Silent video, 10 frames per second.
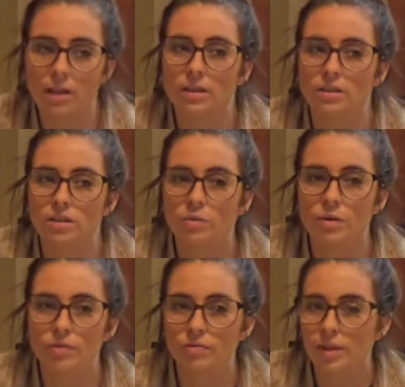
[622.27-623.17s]
is you
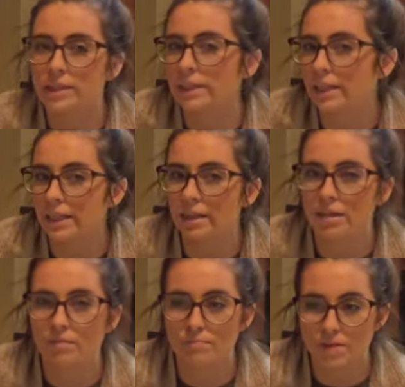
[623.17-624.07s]
can freeze it
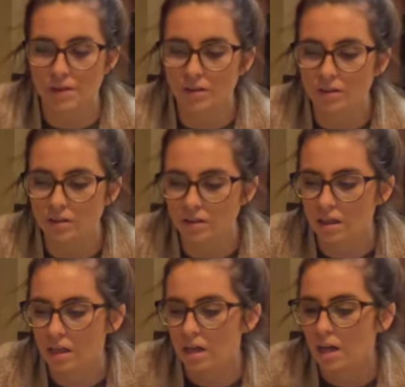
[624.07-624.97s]
in meals
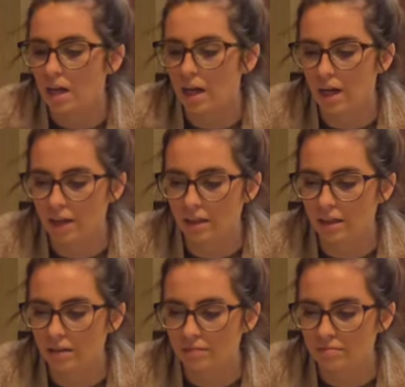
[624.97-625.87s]
and
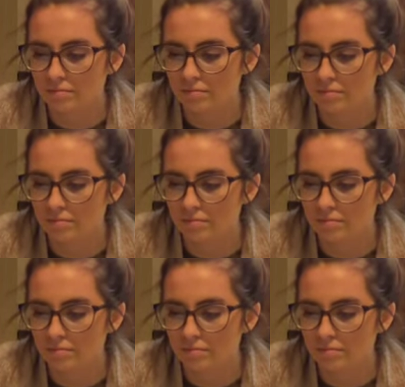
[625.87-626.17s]
then